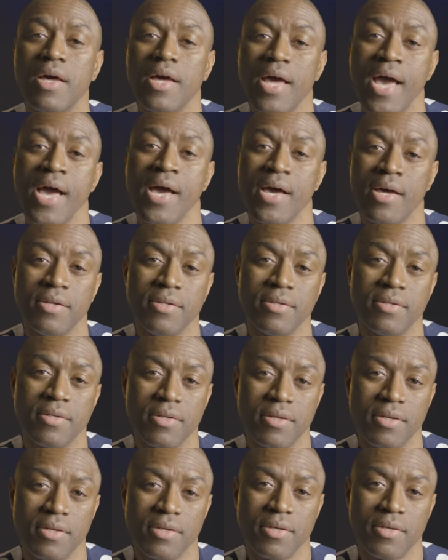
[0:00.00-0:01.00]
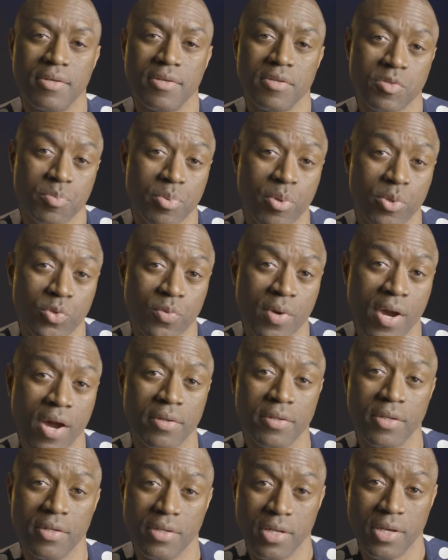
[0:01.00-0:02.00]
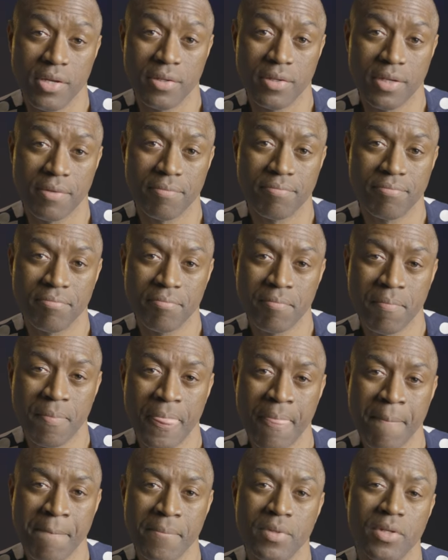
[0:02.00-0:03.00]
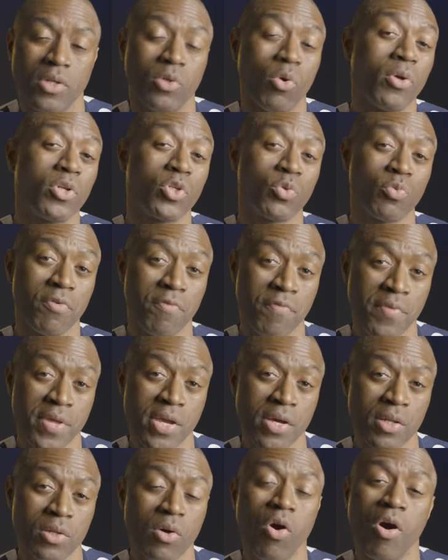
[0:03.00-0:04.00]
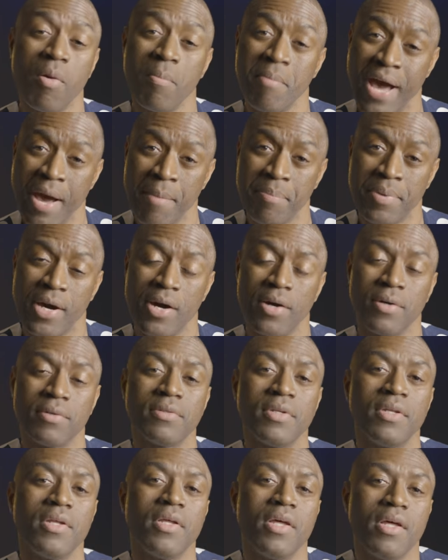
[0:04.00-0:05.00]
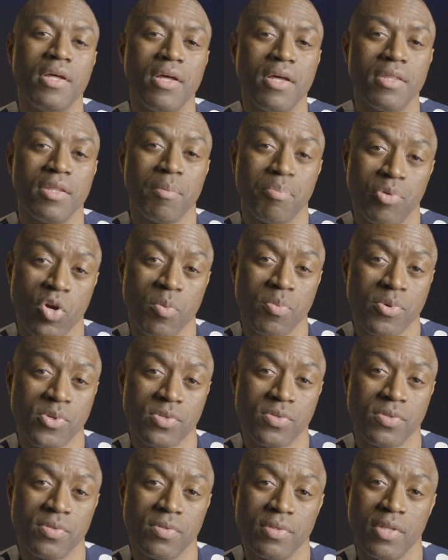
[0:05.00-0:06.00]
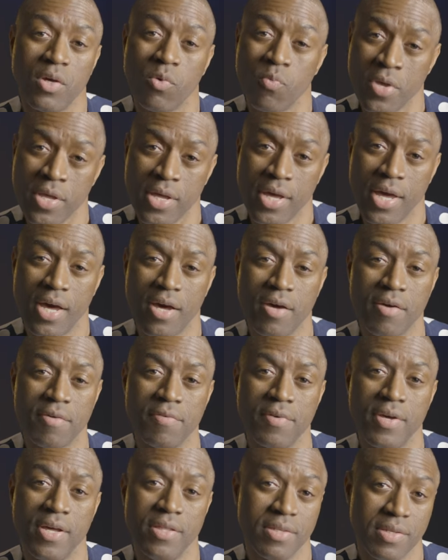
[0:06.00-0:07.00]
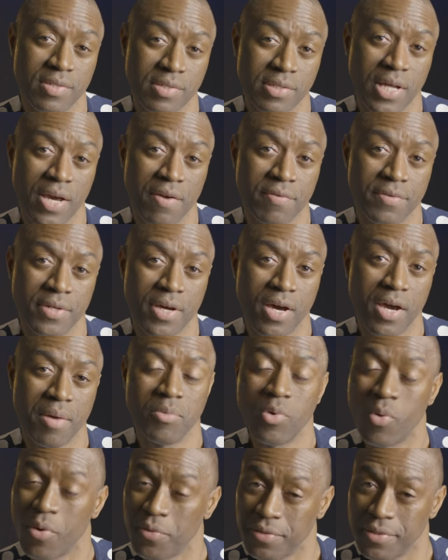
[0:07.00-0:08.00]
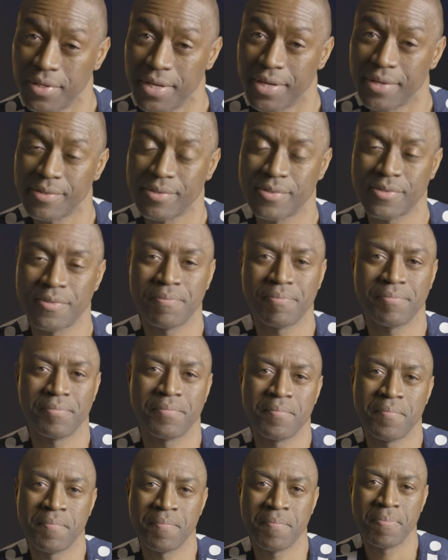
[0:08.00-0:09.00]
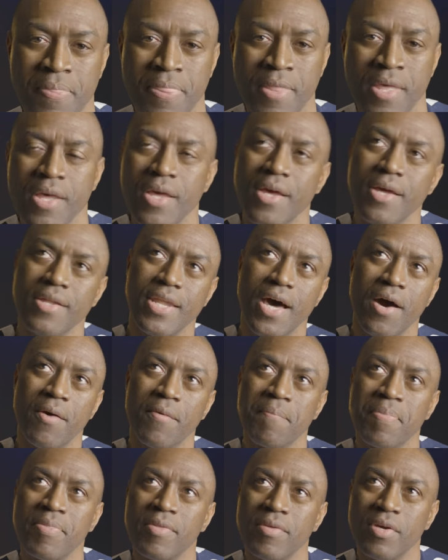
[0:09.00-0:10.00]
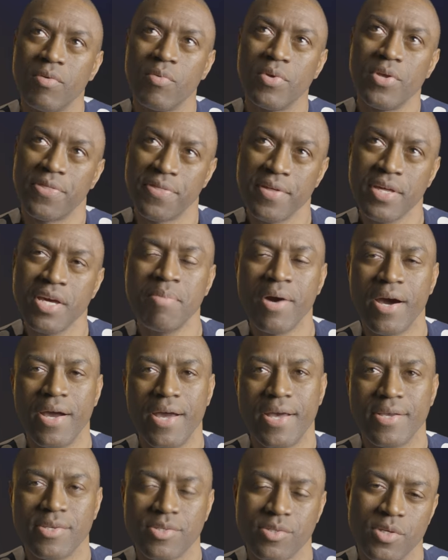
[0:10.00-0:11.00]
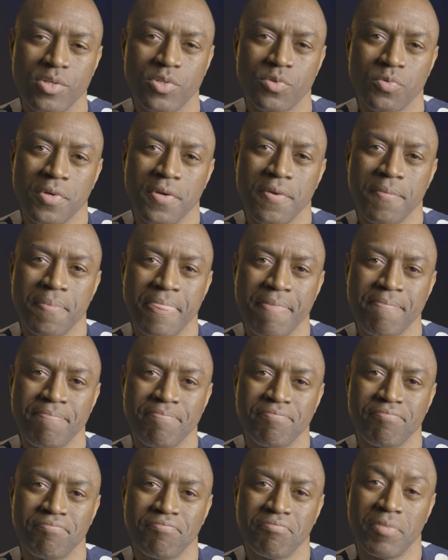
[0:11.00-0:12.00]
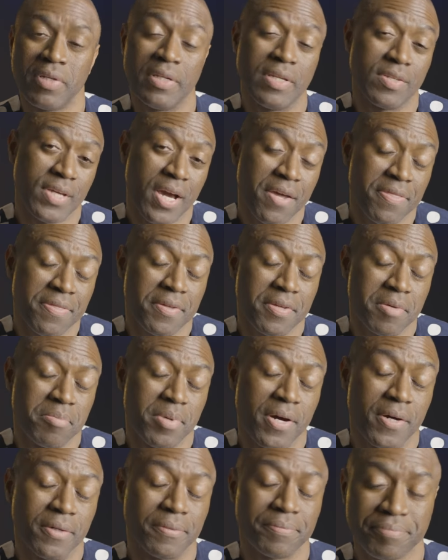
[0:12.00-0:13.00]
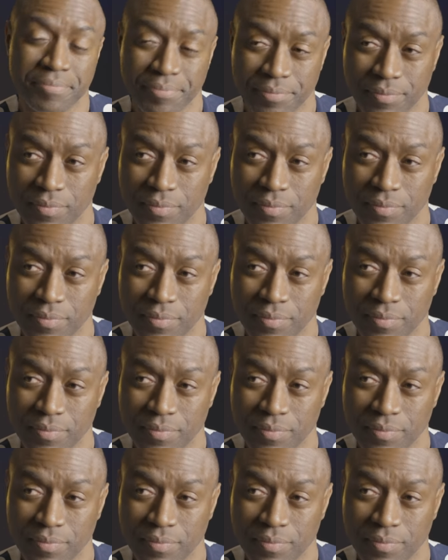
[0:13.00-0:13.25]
and spirituality and healing in order to reveal or map out the purpose that we have in this lifetime or the next. Now, when you think about ancestry, at least I think about